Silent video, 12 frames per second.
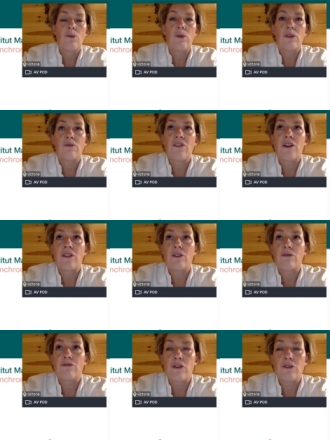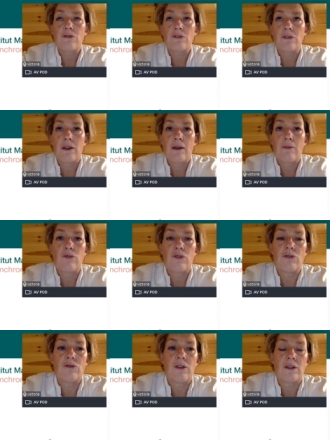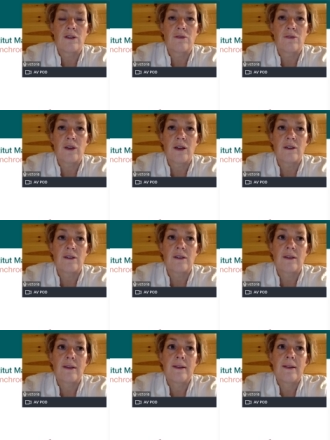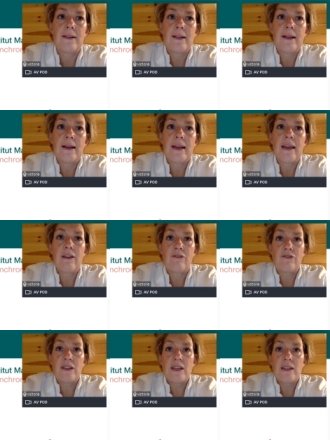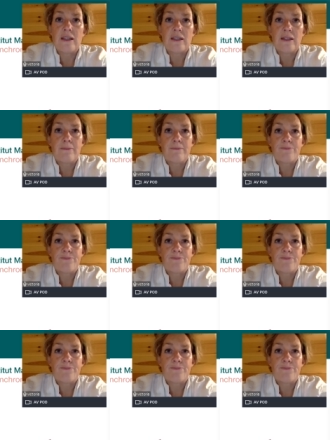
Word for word: with further frozen embryo transfers if needed.